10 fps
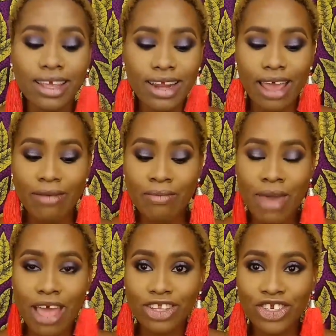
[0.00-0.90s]
Did I
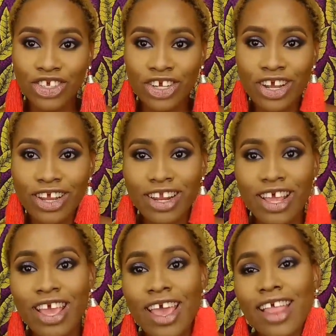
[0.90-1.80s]

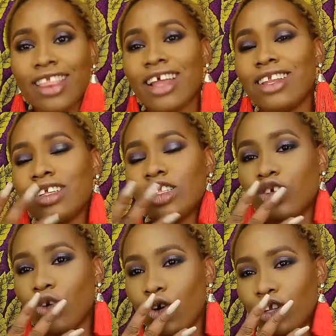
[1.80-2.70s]
mention that this
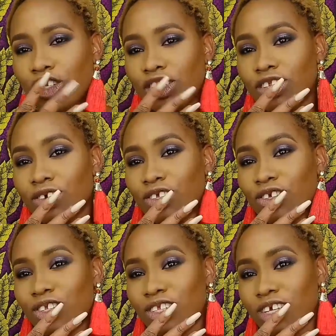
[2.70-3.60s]
gorgeous nails
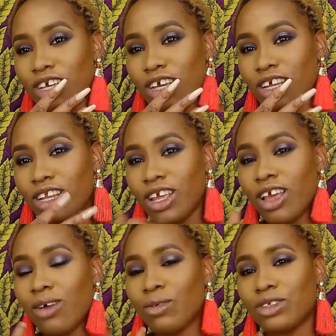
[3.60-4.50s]
you've seen
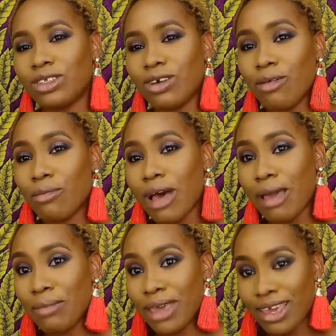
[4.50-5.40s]
was done
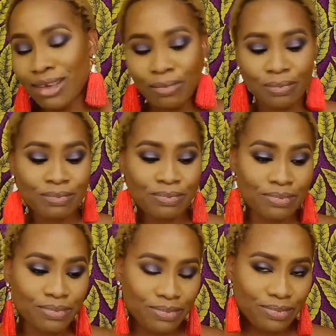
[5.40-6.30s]
by me?
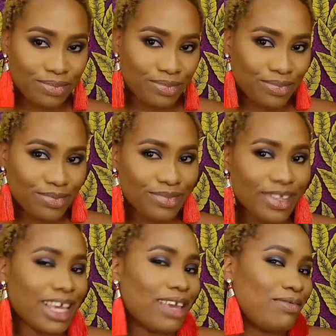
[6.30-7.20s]

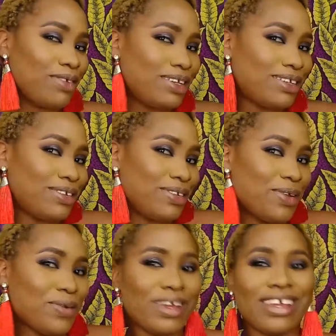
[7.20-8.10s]
If you did not
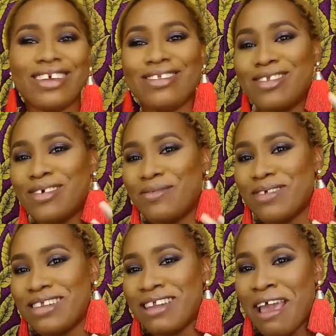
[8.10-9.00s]
know it, you know
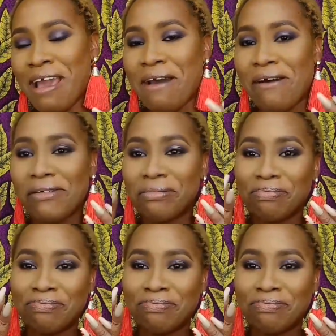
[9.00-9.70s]
it now.